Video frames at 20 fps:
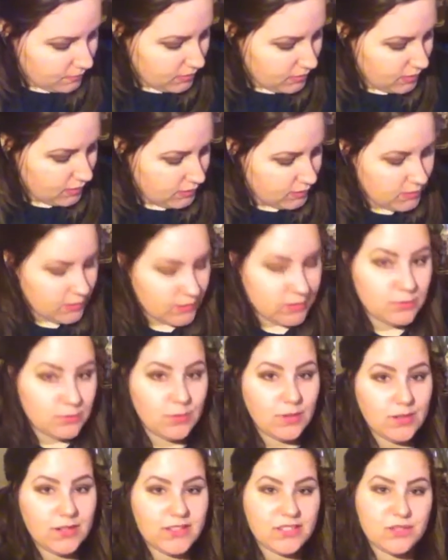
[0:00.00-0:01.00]
Then the next
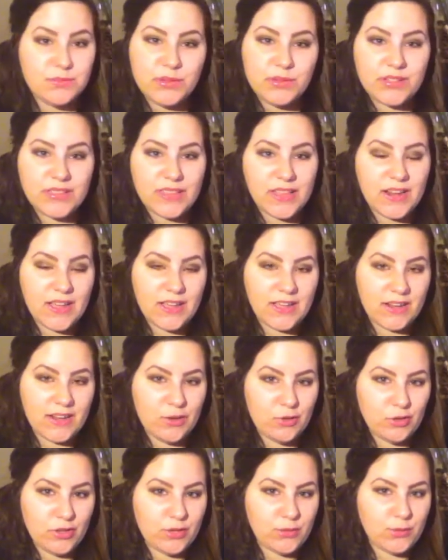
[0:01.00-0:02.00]
one is a book that I can
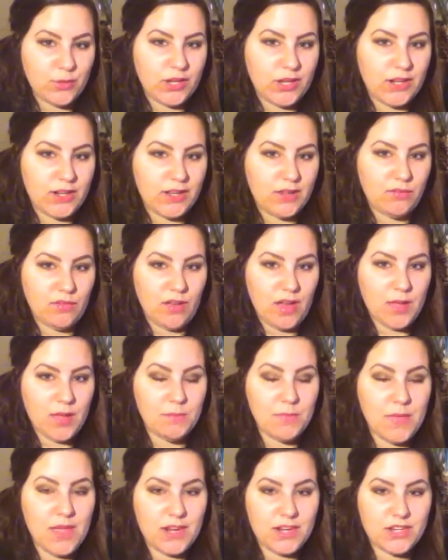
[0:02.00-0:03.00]
only read if I
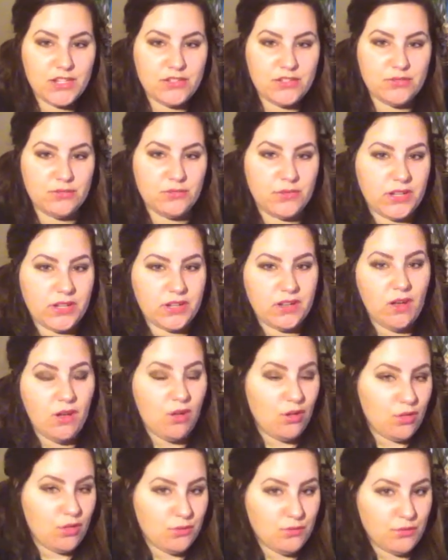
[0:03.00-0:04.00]
manage to read
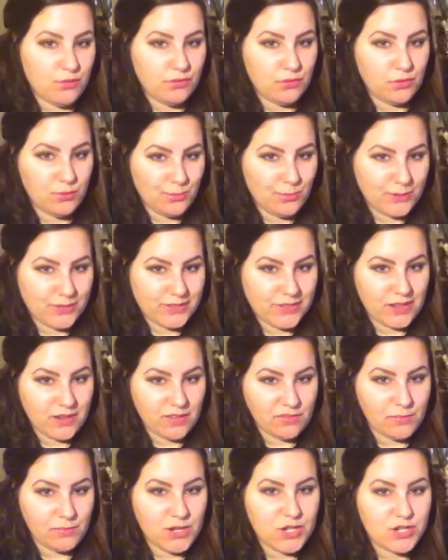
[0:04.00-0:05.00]
all the review books that
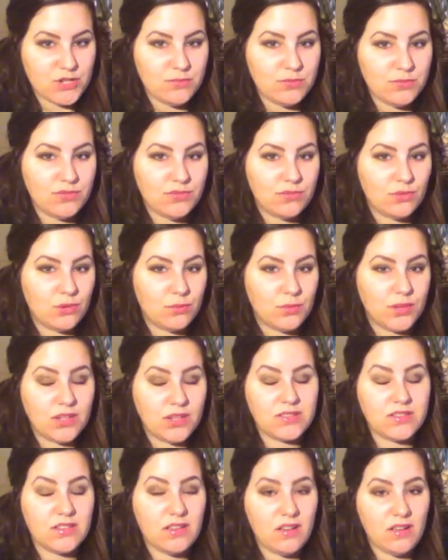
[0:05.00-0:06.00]
I've mentioned before,
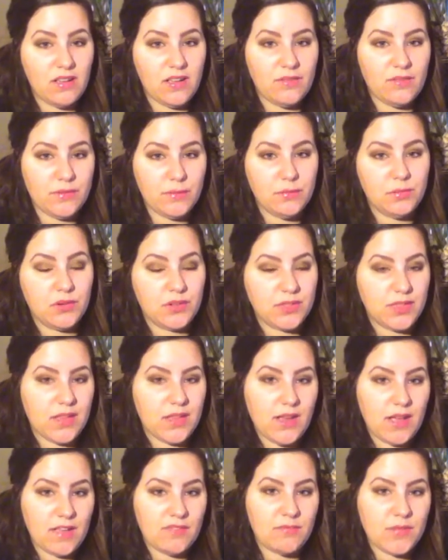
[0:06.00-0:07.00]
because every book
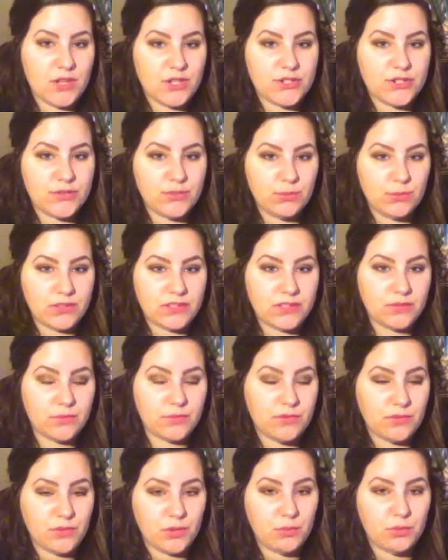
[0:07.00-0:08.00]
that I've mentioned was a
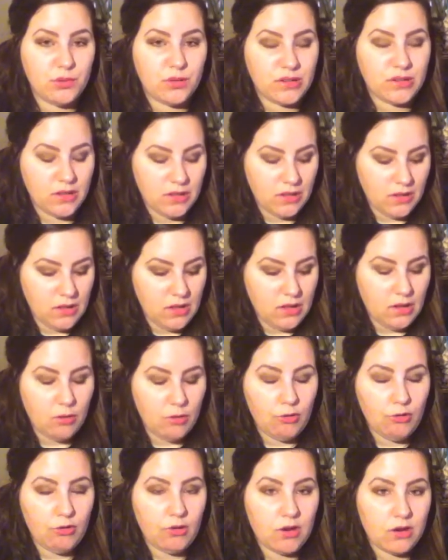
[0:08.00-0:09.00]
review book,
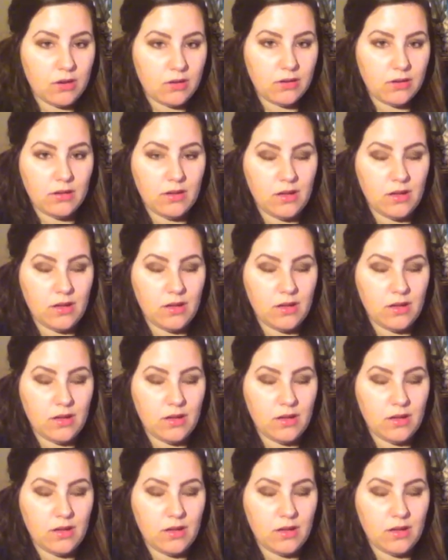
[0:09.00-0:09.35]
or